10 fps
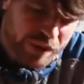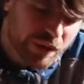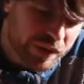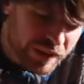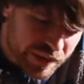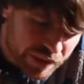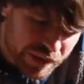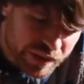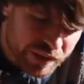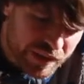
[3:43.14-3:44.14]
there is
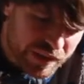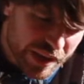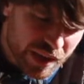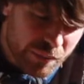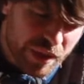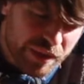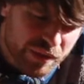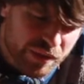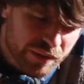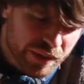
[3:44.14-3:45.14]
this second
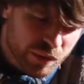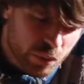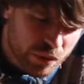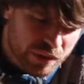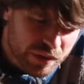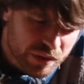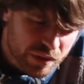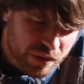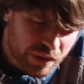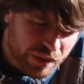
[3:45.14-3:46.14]
method that was,
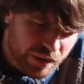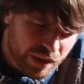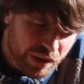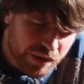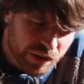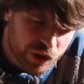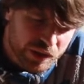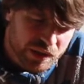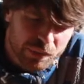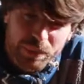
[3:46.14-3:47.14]
I think,
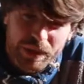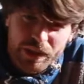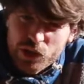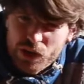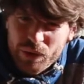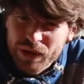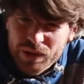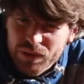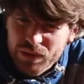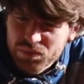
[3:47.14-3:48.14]
suggested by Jerry
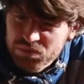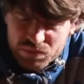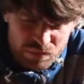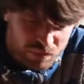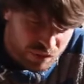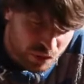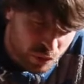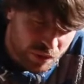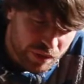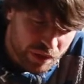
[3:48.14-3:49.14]
in
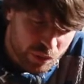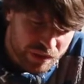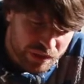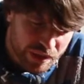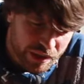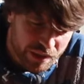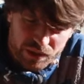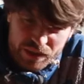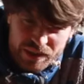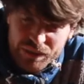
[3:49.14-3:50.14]

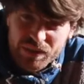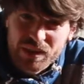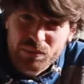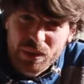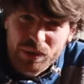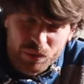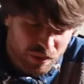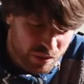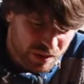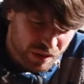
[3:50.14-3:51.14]
2017, maybe
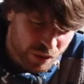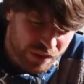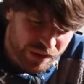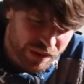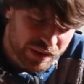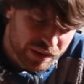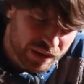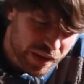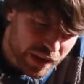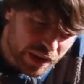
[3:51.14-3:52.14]

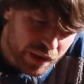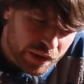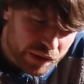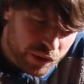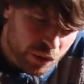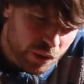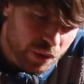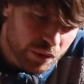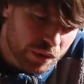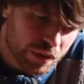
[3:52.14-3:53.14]
2018,
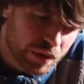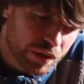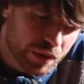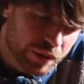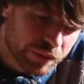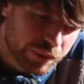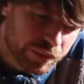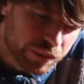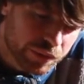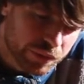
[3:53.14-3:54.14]
to
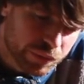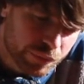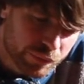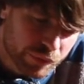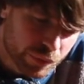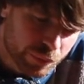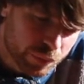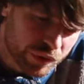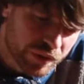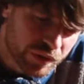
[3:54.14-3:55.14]

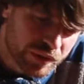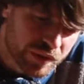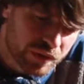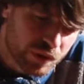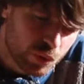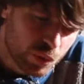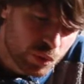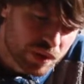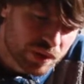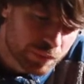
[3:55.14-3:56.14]
put this
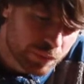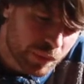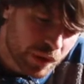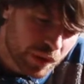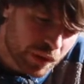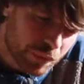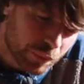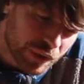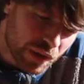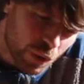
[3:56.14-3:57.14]
noose
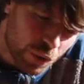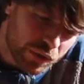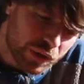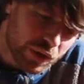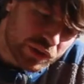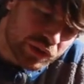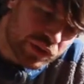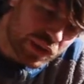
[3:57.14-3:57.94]
below the knot